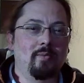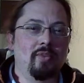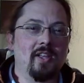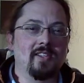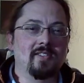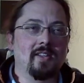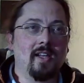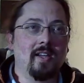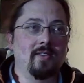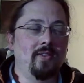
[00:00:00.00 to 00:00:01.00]
Plex
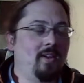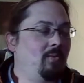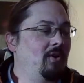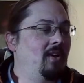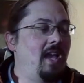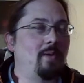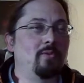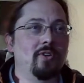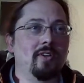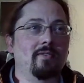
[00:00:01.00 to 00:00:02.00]
client that we're
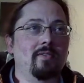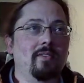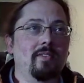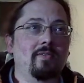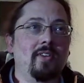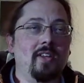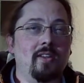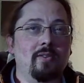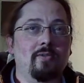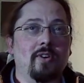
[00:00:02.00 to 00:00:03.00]
capturing
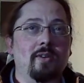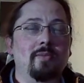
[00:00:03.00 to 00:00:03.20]
video from.